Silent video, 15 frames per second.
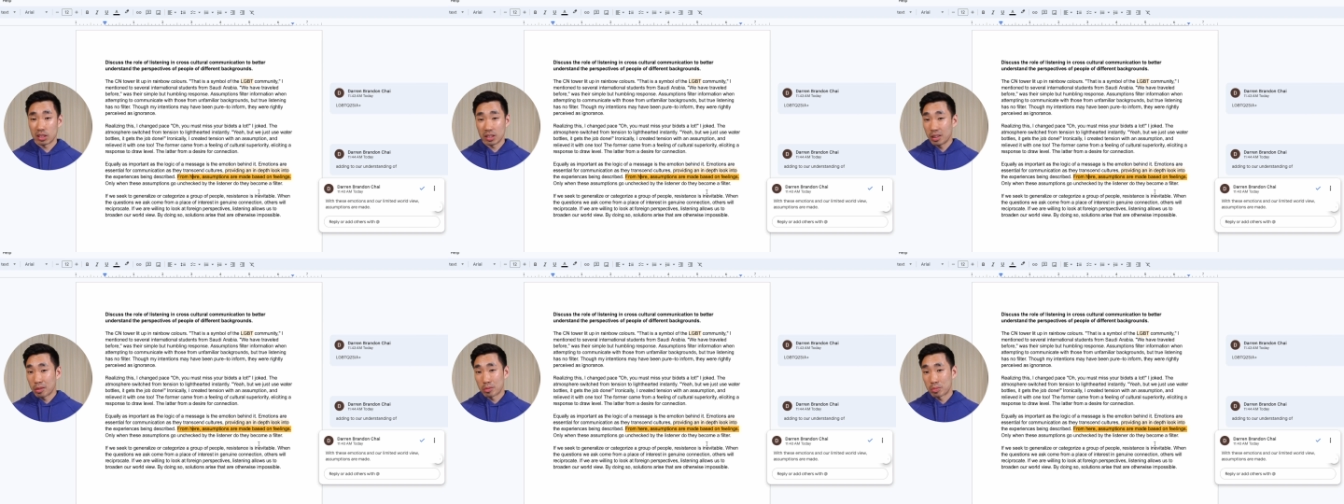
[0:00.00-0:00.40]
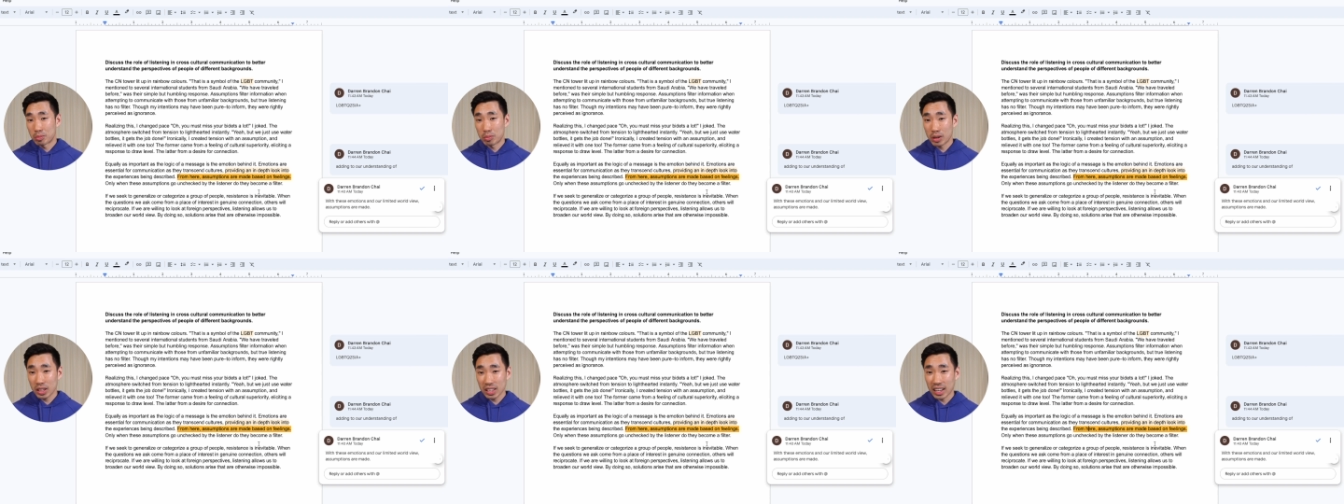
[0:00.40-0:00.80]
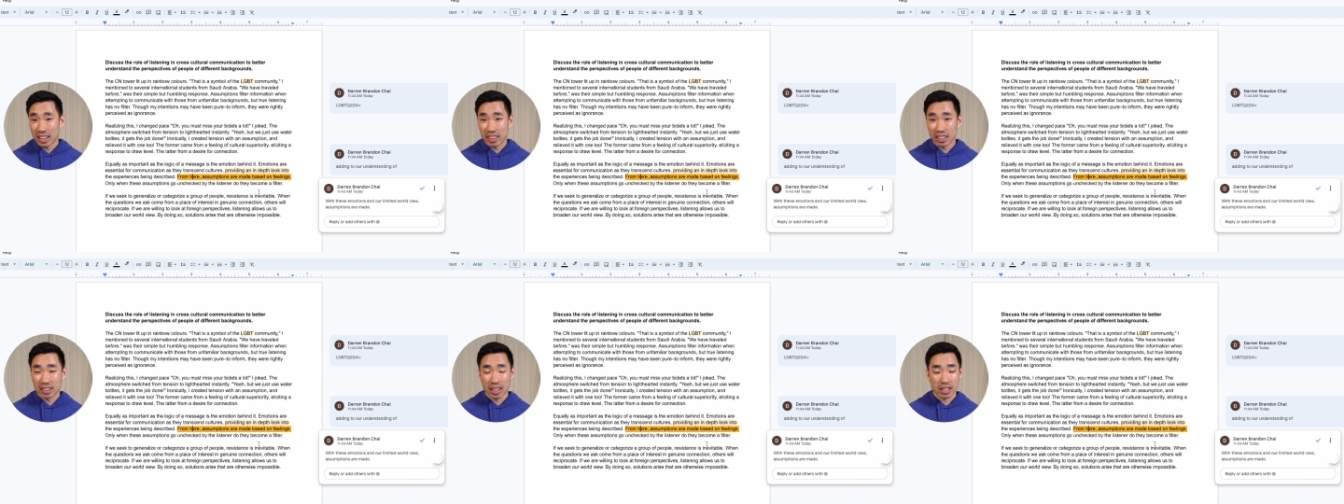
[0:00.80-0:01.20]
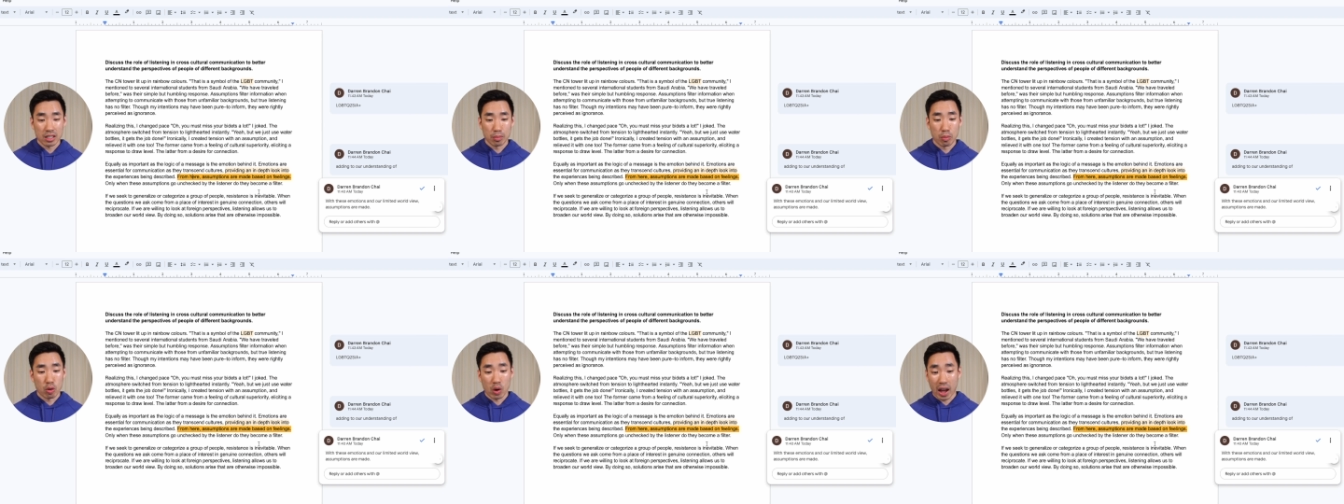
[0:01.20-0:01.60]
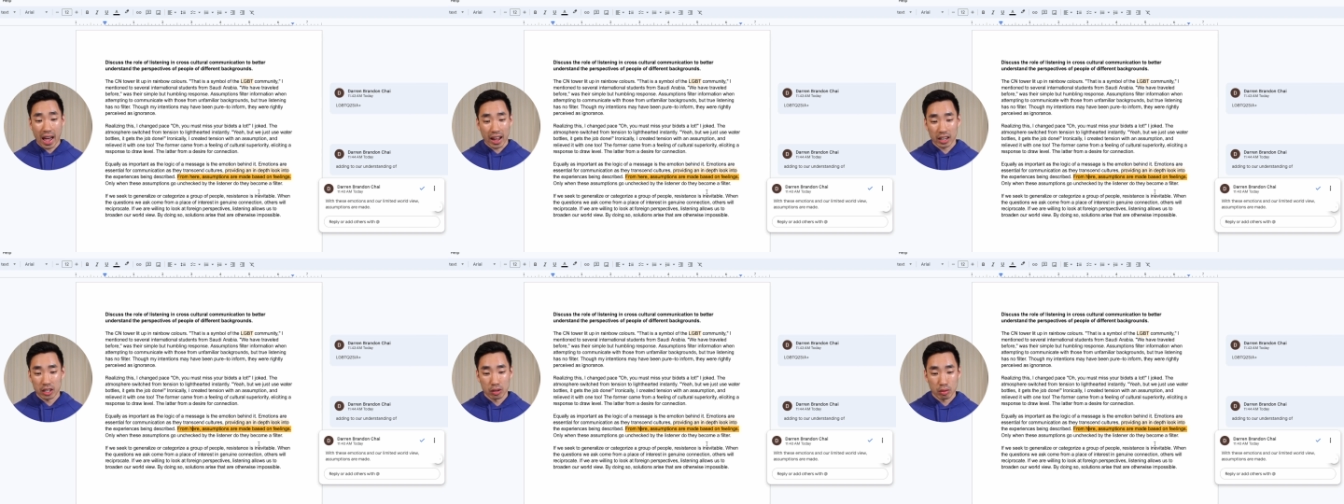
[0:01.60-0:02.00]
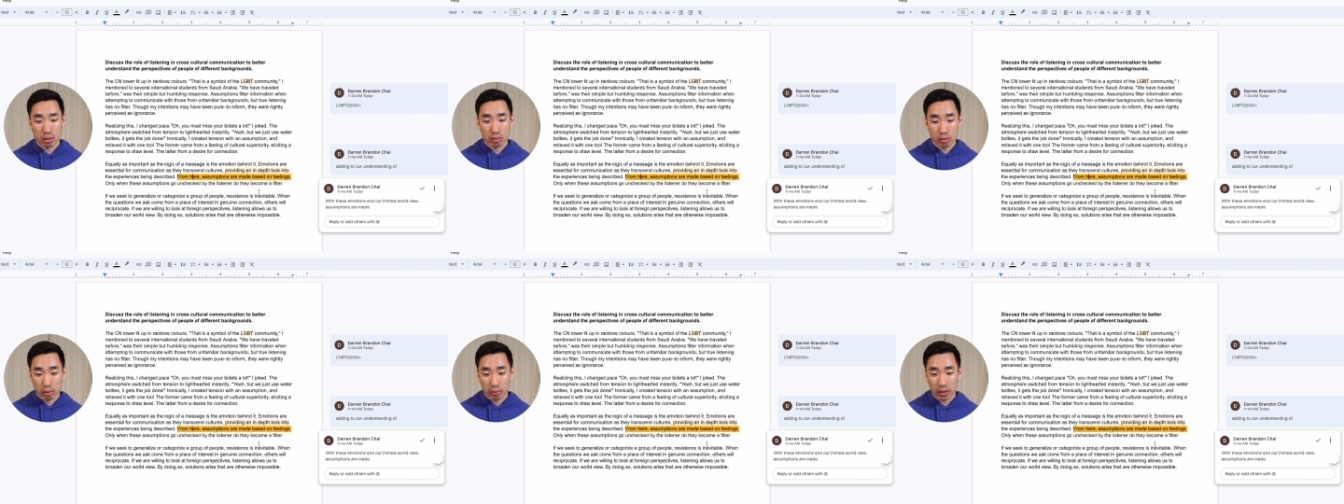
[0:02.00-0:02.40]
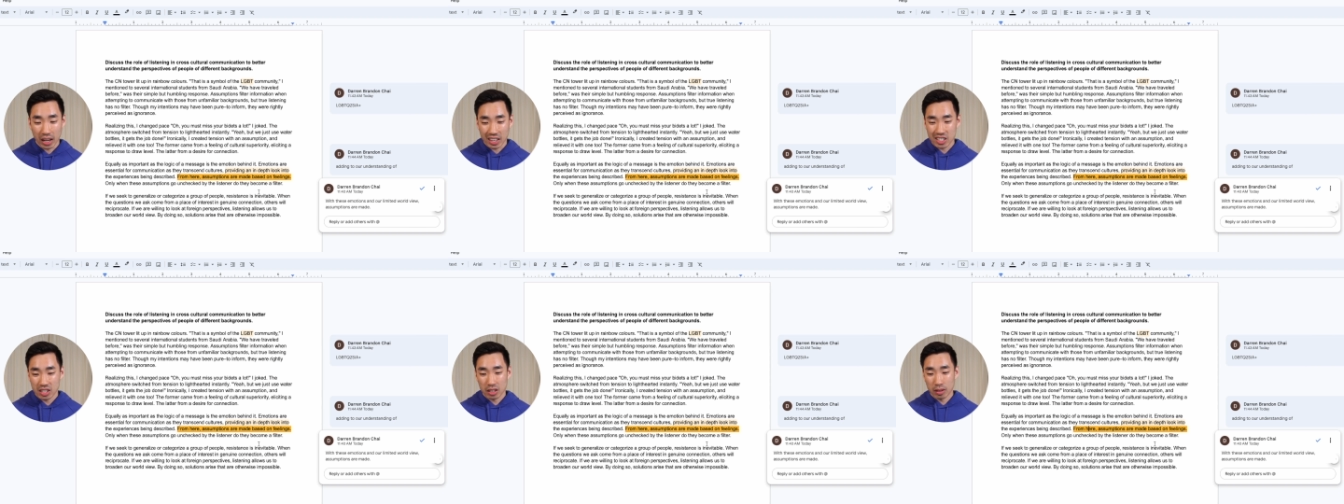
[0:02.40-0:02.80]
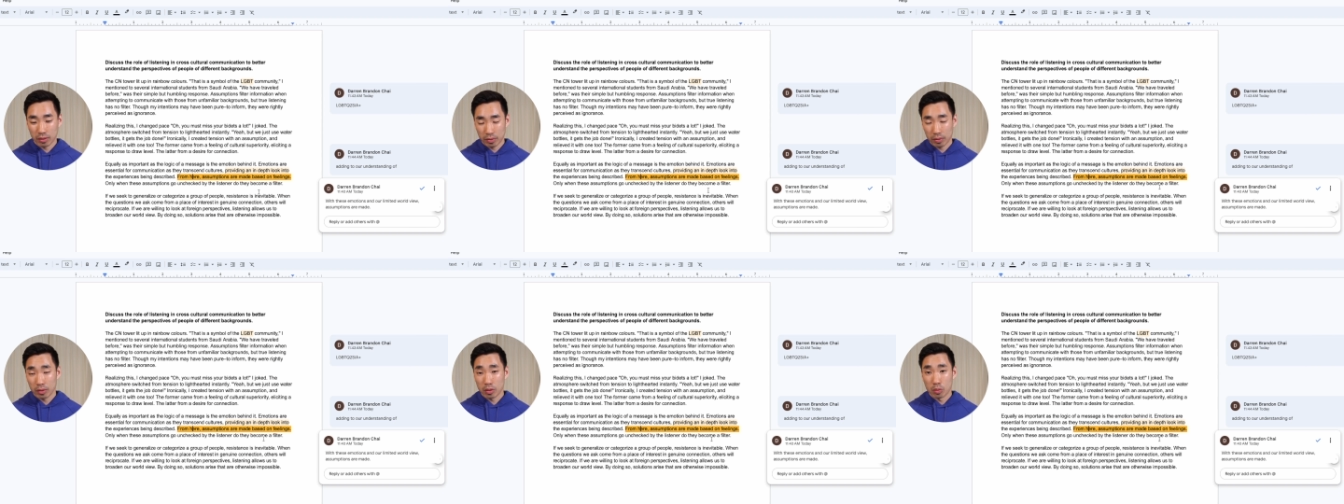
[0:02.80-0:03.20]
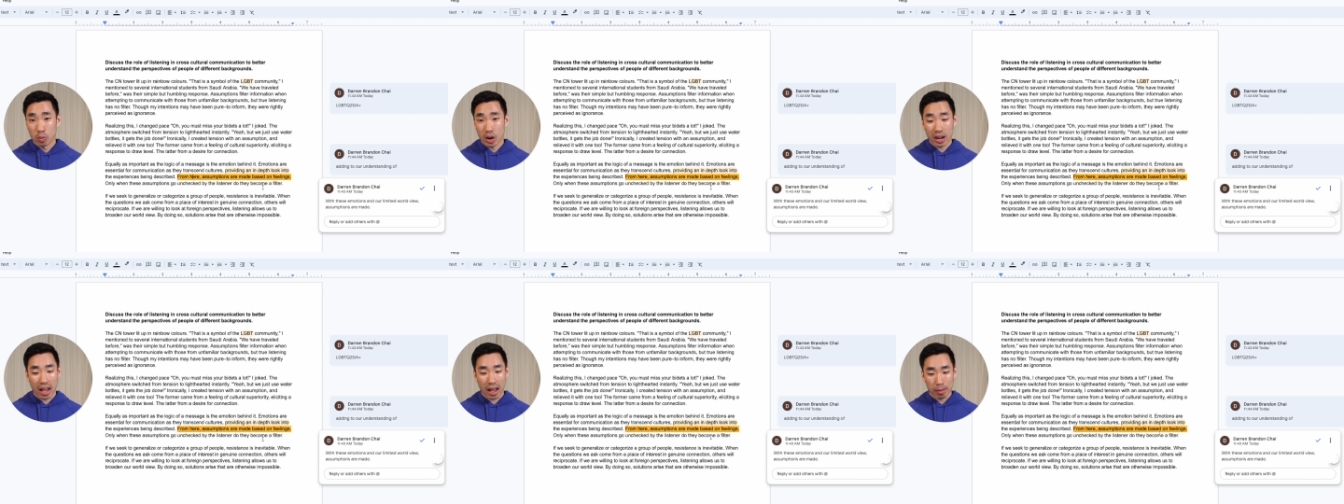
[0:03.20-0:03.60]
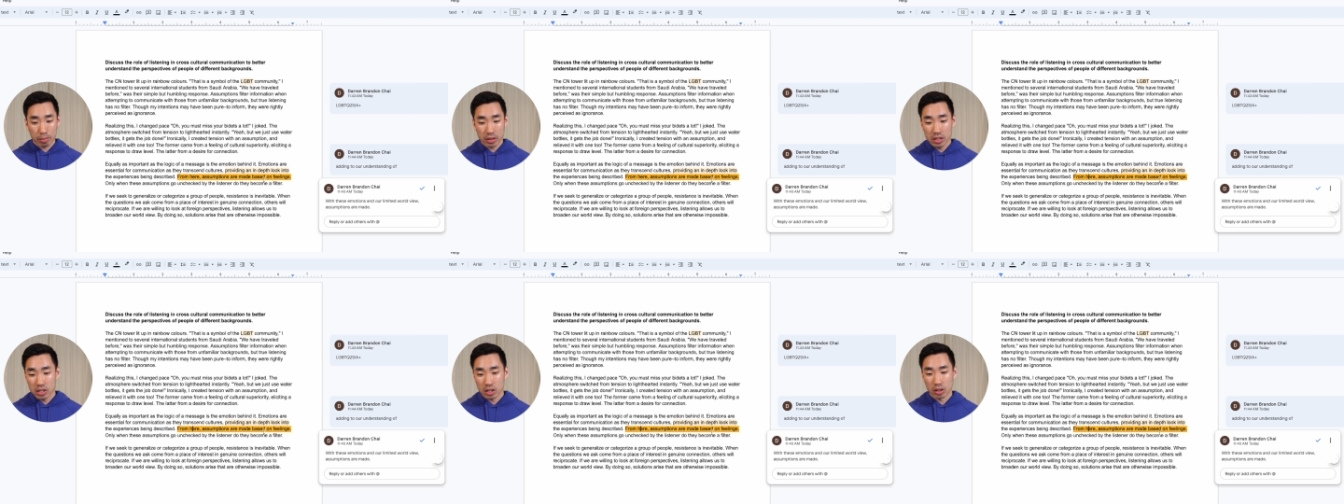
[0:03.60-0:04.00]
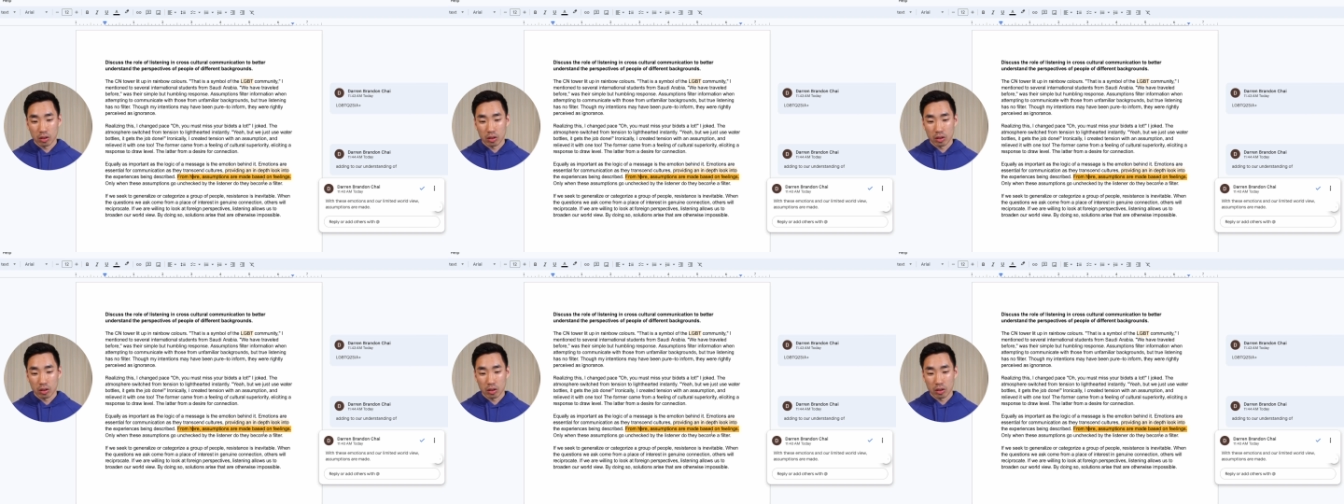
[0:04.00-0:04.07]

you know, really I think that's a more accurate reflection of what happens.